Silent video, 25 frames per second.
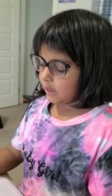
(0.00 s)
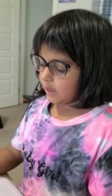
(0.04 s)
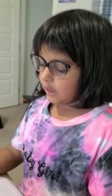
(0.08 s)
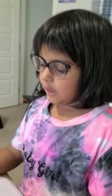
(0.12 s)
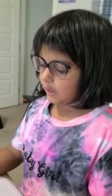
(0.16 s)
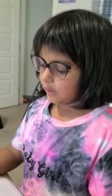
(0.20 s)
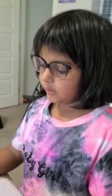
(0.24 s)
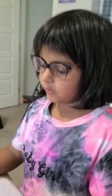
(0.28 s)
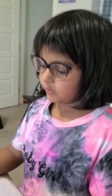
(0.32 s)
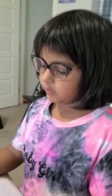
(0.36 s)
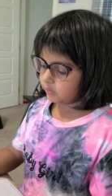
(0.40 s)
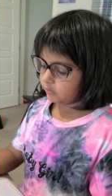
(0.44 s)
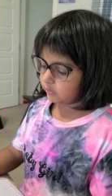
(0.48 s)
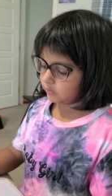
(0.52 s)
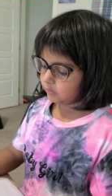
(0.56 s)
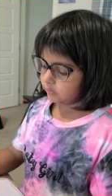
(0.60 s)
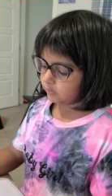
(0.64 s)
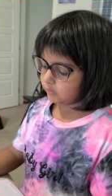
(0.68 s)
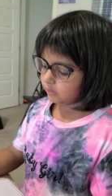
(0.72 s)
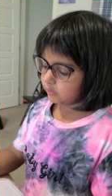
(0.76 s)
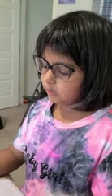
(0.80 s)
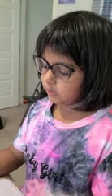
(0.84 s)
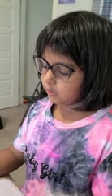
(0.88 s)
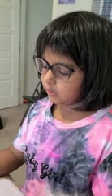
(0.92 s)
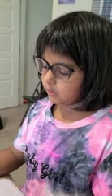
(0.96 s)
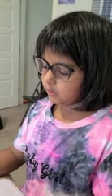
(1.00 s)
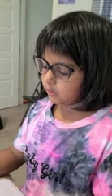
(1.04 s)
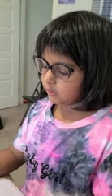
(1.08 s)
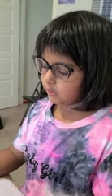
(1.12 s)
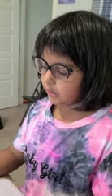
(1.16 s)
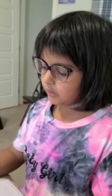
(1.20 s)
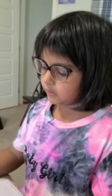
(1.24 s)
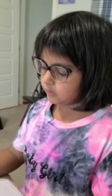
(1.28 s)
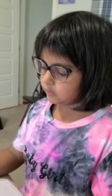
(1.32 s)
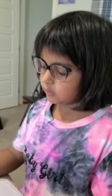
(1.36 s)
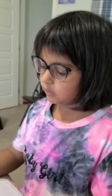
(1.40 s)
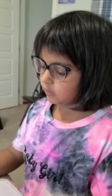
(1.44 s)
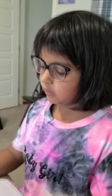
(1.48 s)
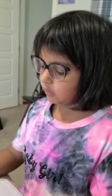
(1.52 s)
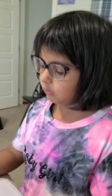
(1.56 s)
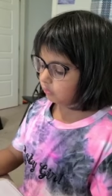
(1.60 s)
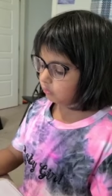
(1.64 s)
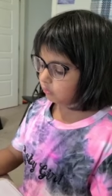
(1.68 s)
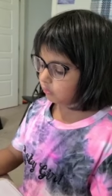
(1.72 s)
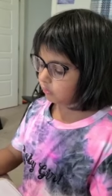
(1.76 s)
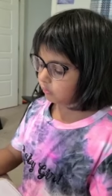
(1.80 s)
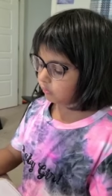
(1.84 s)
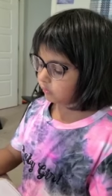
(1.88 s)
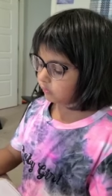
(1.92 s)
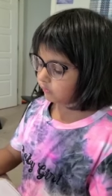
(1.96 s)
has it has no
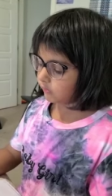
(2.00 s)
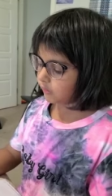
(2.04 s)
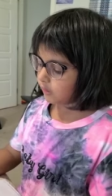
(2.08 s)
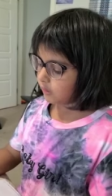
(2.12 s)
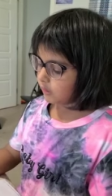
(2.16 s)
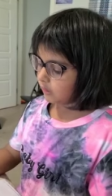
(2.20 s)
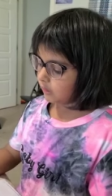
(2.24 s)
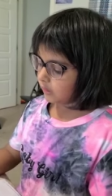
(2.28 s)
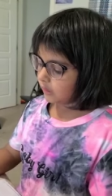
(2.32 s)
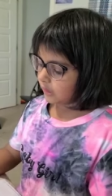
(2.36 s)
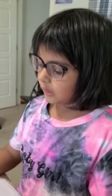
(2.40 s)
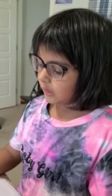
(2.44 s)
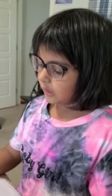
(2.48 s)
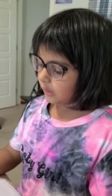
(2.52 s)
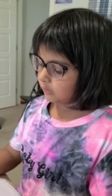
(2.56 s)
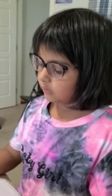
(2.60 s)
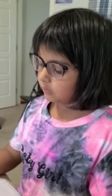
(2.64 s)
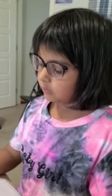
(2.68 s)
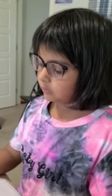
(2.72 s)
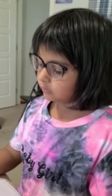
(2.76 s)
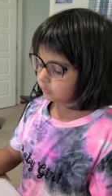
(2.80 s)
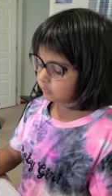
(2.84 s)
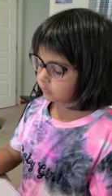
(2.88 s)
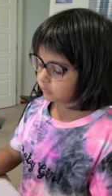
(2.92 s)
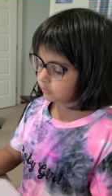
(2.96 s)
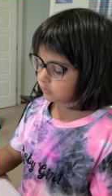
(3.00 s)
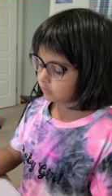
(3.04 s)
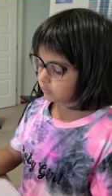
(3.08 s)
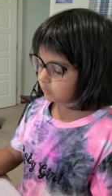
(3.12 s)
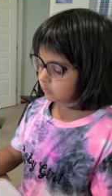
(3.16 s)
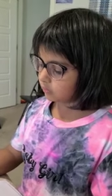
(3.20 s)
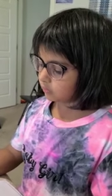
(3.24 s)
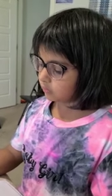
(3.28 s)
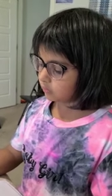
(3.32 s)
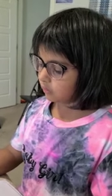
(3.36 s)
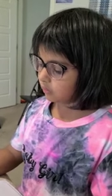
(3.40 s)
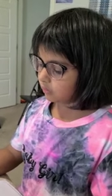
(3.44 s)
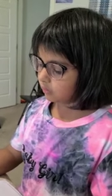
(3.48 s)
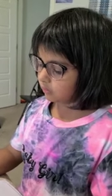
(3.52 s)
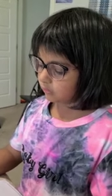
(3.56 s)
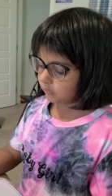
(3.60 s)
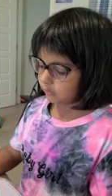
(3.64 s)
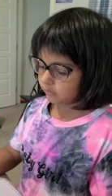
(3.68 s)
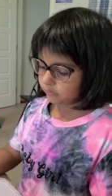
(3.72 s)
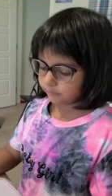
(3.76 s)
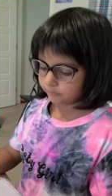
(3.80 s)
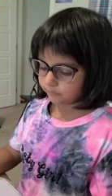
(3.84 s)
roof and no road.